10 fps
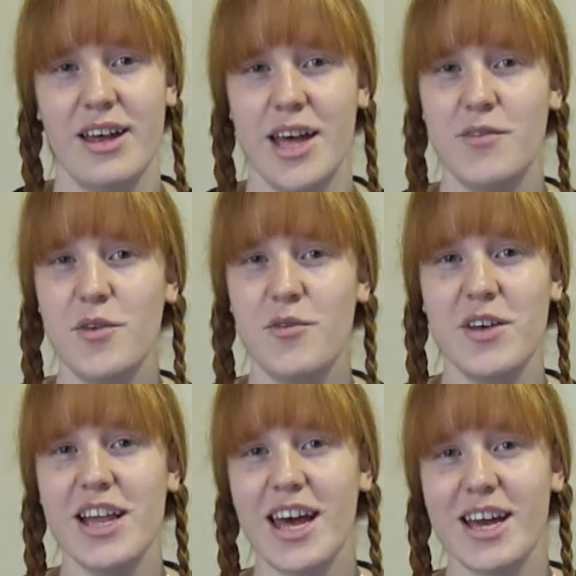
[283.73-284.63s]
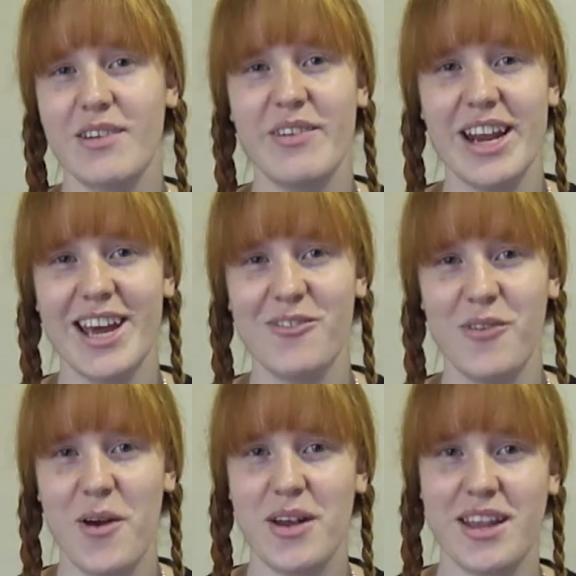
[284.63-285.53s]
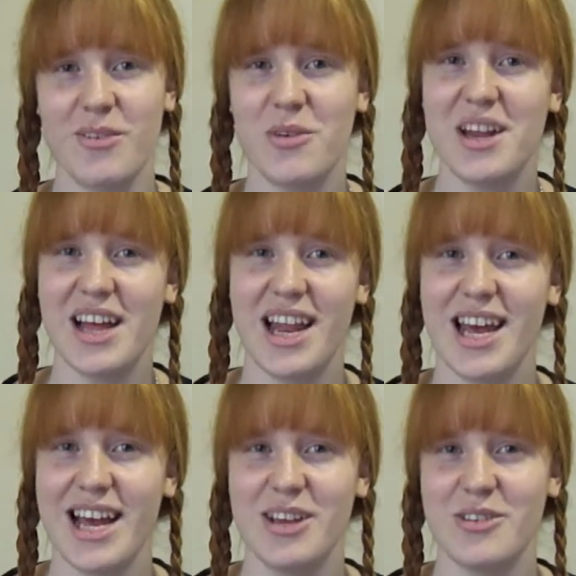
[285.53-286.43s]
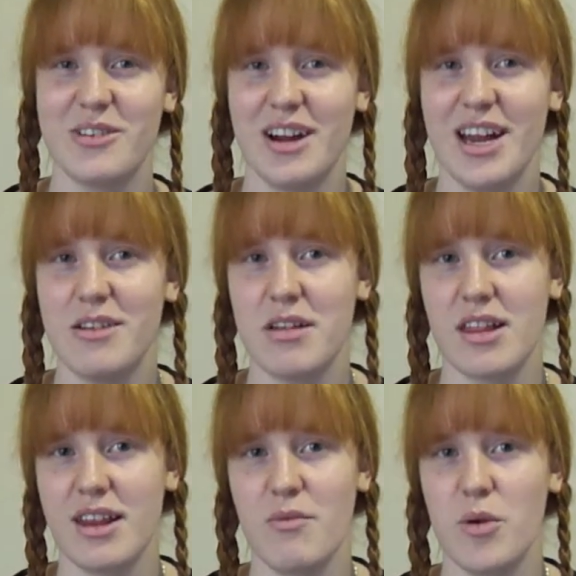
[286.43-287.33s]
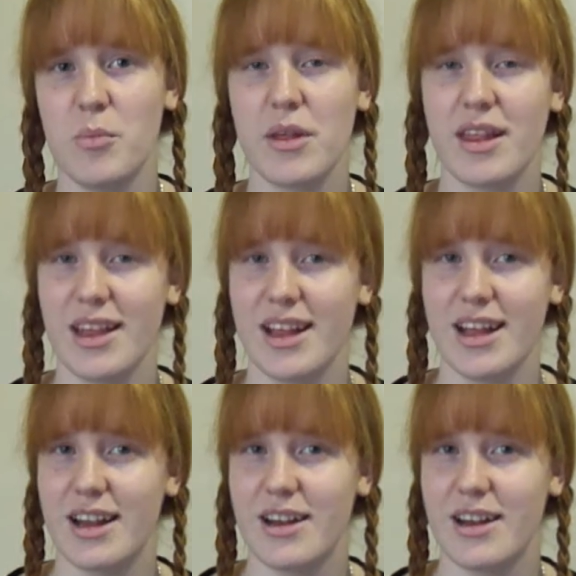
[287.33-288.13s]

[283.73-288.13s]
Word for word: if you feel like reading a fairy tale retelling and you're interested in Rumpelstiltskin,